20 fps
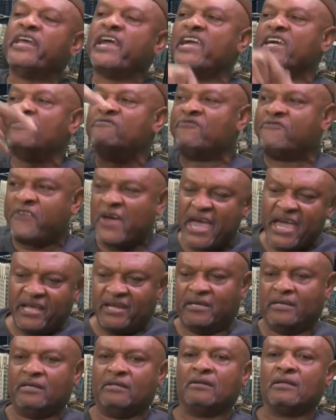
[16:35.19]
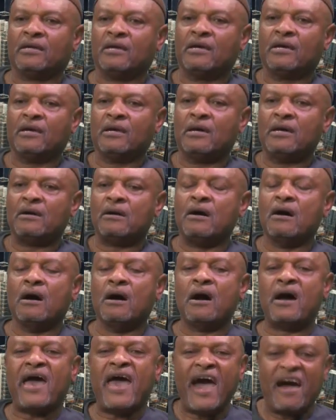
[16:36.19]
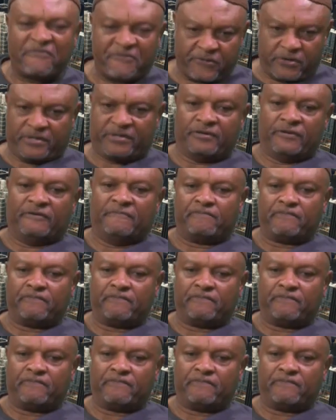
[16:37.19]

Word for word: they invaded uh, Africa.